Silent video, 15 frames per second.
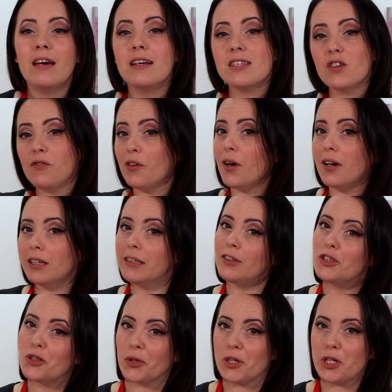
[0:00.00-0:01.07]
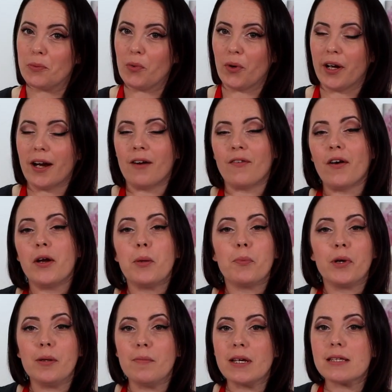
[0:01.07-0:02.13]
So for our little Georgie boy, I've already
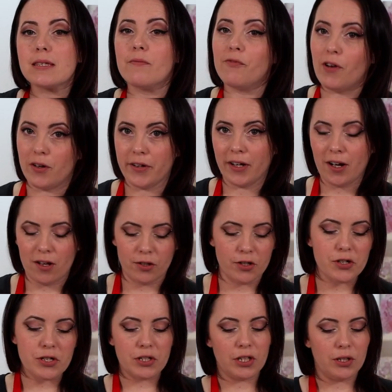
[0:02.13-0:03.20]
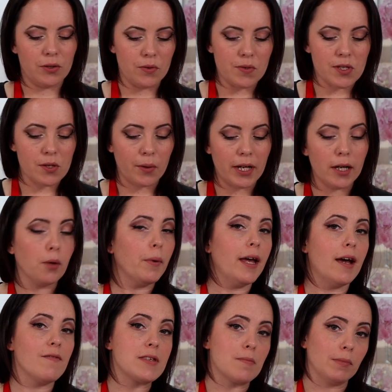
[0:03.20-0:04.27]
pre-mixed some fondant colors to use. So here we
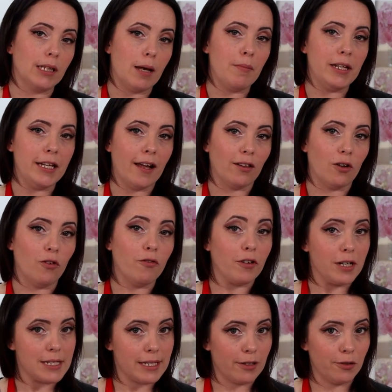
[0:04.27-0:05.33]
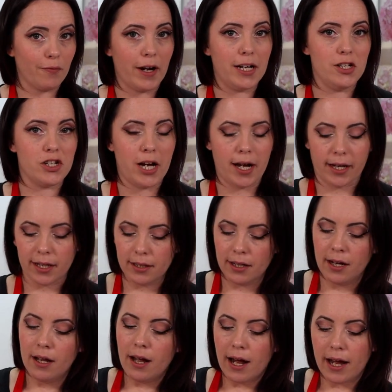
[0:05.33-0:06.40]
have some lemon yellow for his little rain jacket.
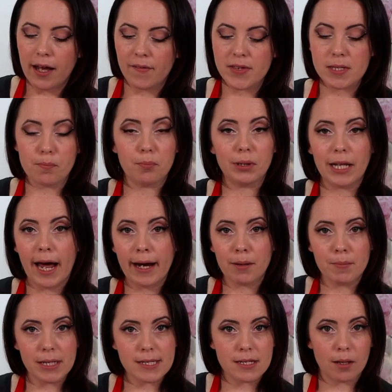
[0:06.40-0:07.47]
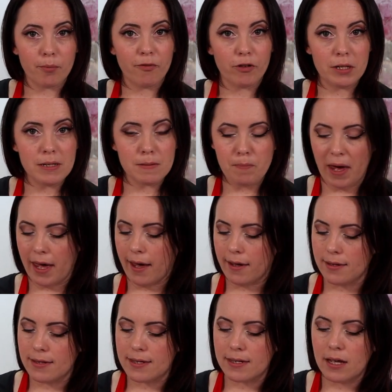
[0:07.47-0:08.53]
I have some black mixed up for his
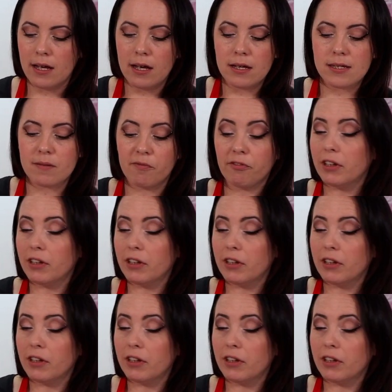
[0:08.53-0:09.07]
pants, some